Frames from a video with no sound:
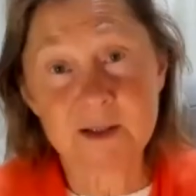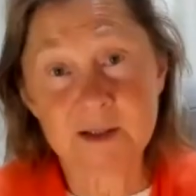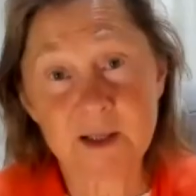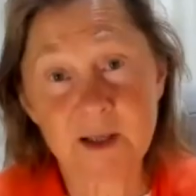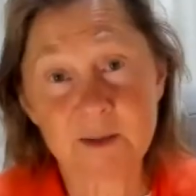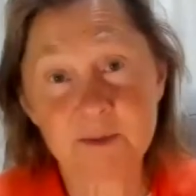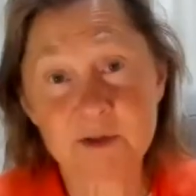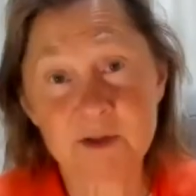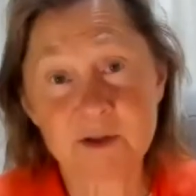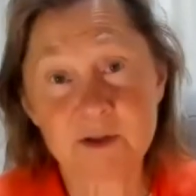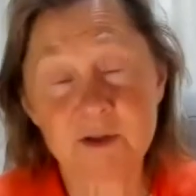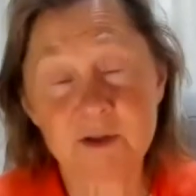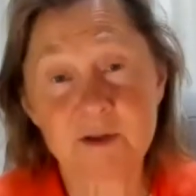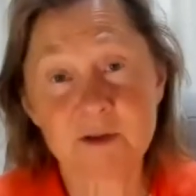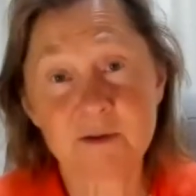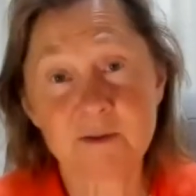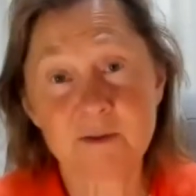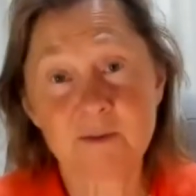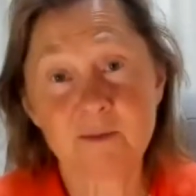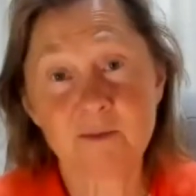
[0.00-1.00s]

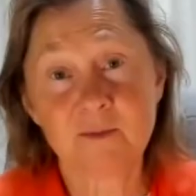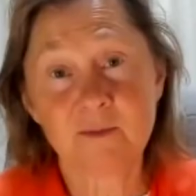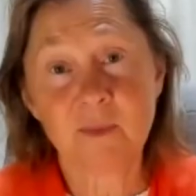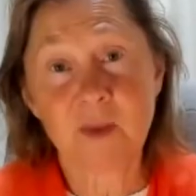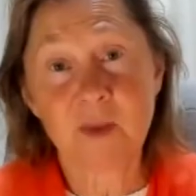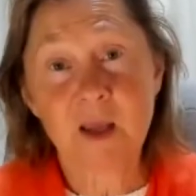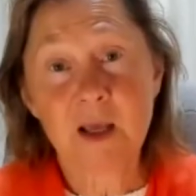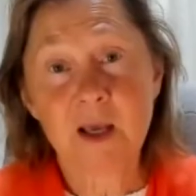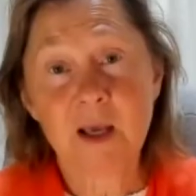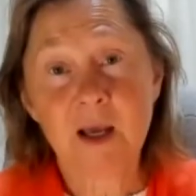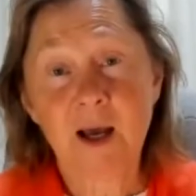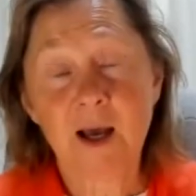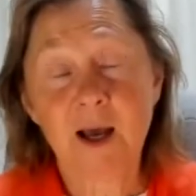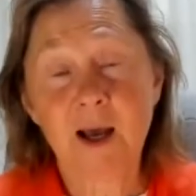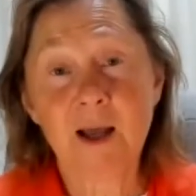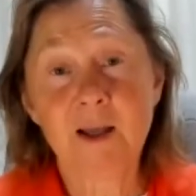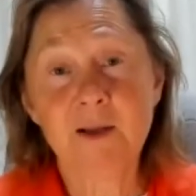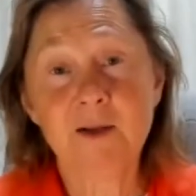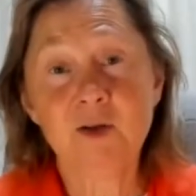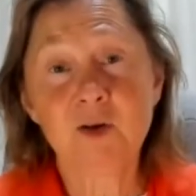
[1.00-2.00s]
substances. Hmm.
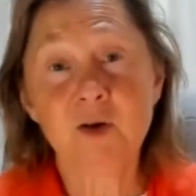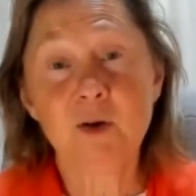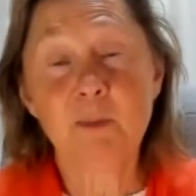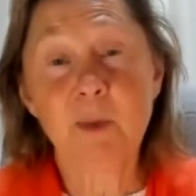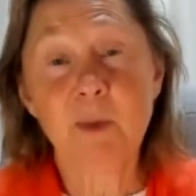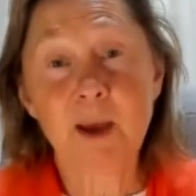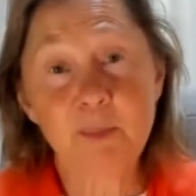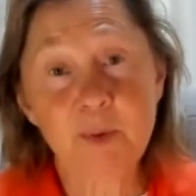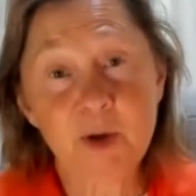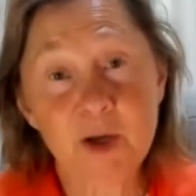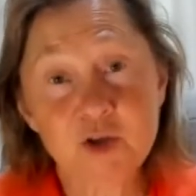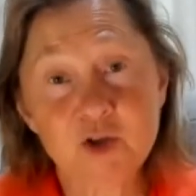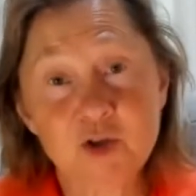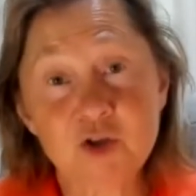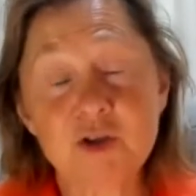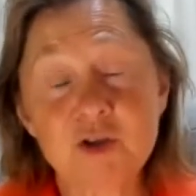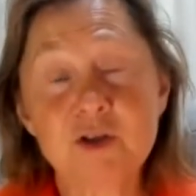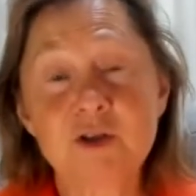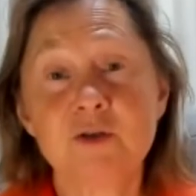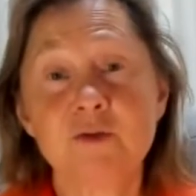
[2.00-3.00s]
And my
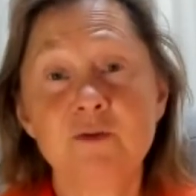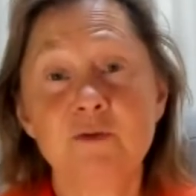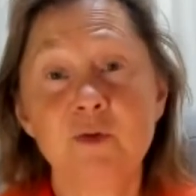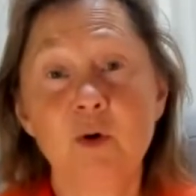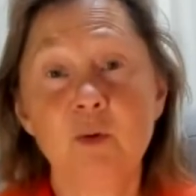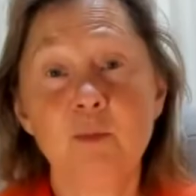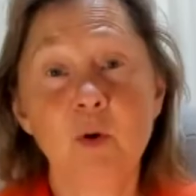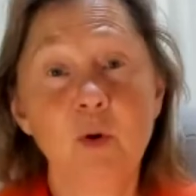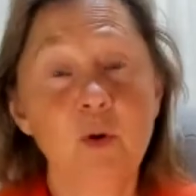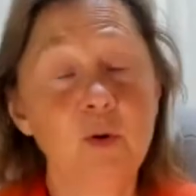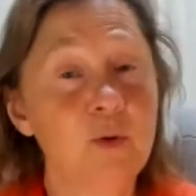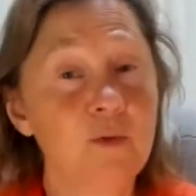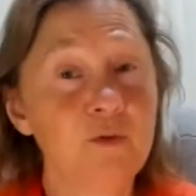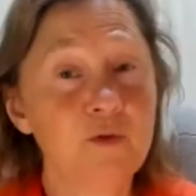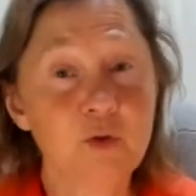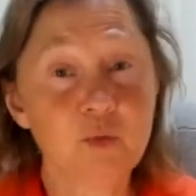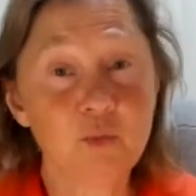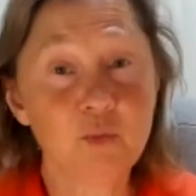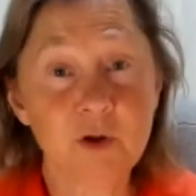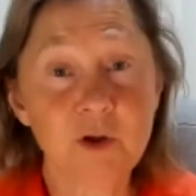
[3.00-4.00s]
patients from all over
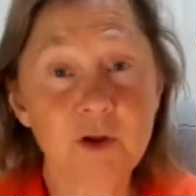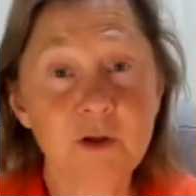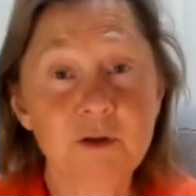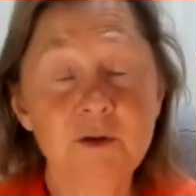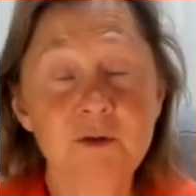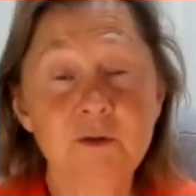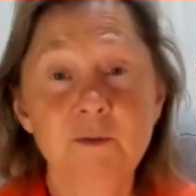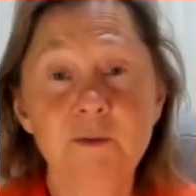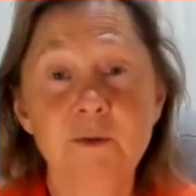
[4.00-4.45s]
the world,